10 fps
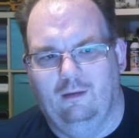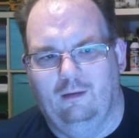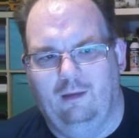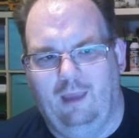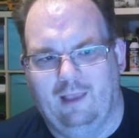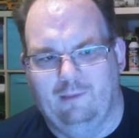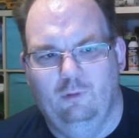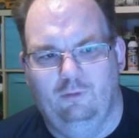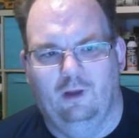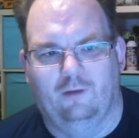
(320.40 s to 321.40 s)
has
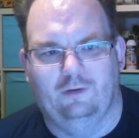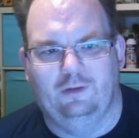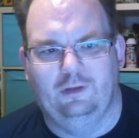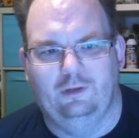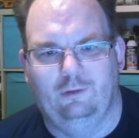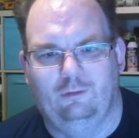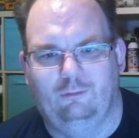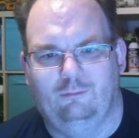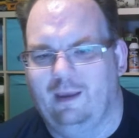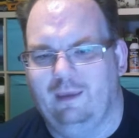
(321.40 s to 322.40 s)
moved over to
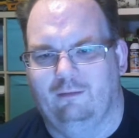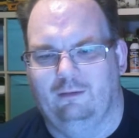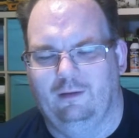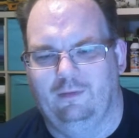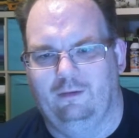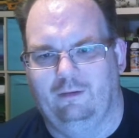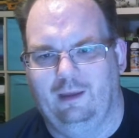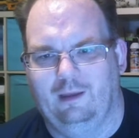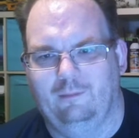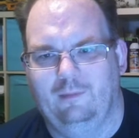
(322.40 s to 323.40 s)
regular
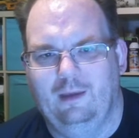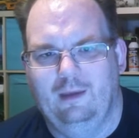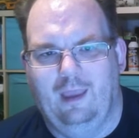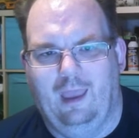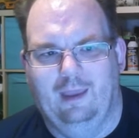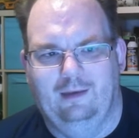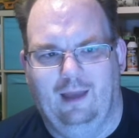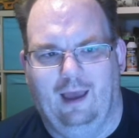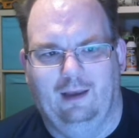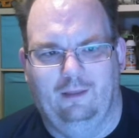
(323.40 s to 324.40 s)
Ethereum and
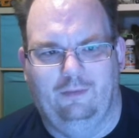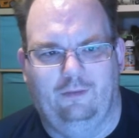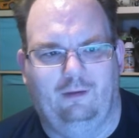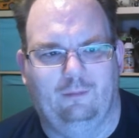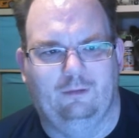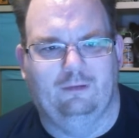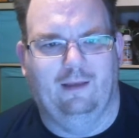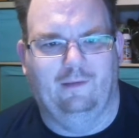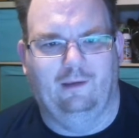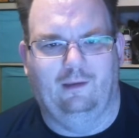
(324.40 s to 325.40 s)
not Ethereum
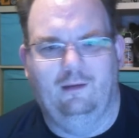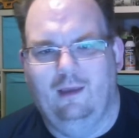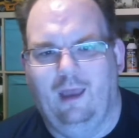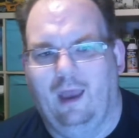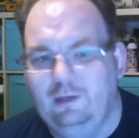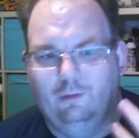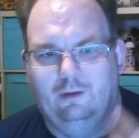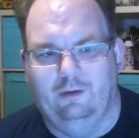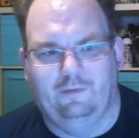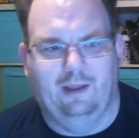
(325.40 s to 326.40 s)
Classic. I do
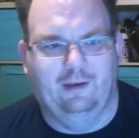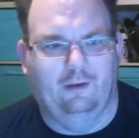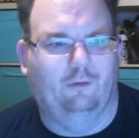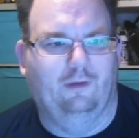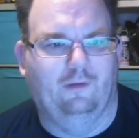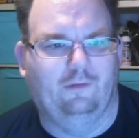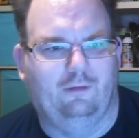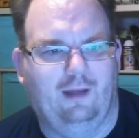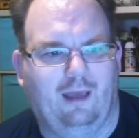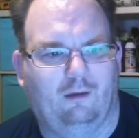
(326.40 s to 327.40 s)
understand the whole history
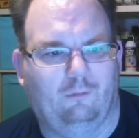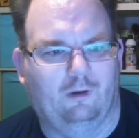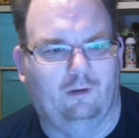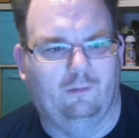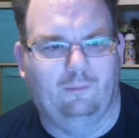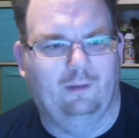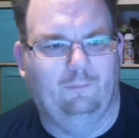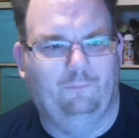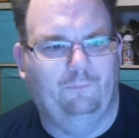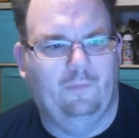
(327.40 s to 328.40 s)
and how it works, but
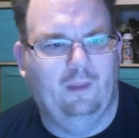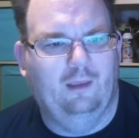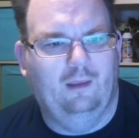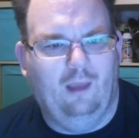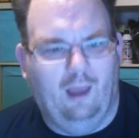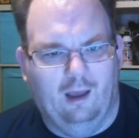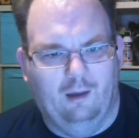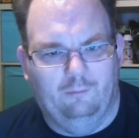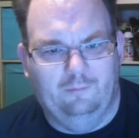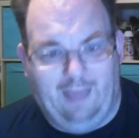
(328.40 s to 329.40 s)

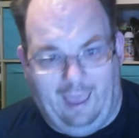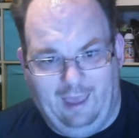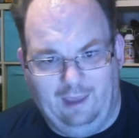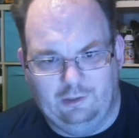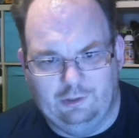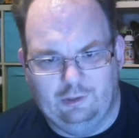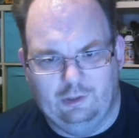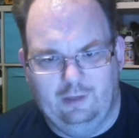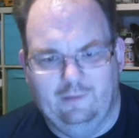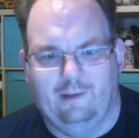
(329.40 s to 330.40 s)
Dash
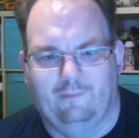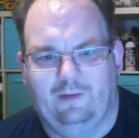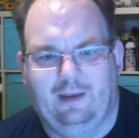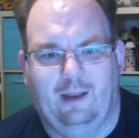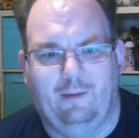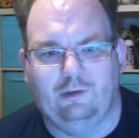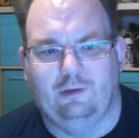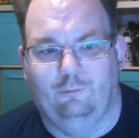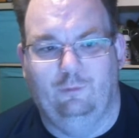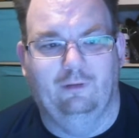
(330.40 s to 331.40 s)
is something that I'm actually
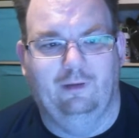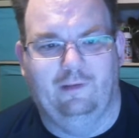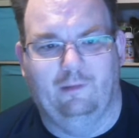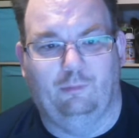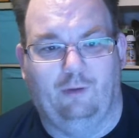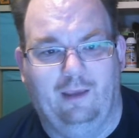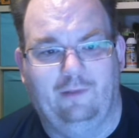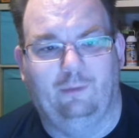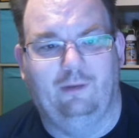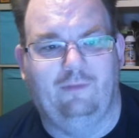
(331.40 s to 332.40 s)
really surprised
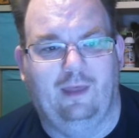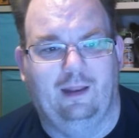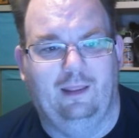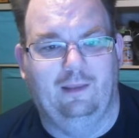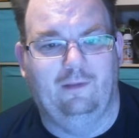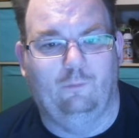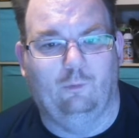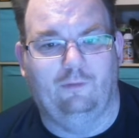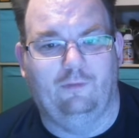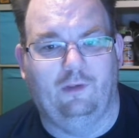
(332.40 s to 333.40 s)
with, that it is
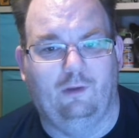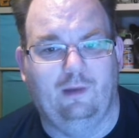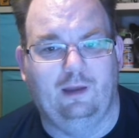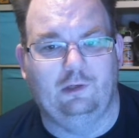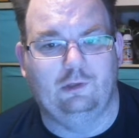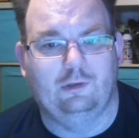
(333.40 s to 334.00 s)
worth so much.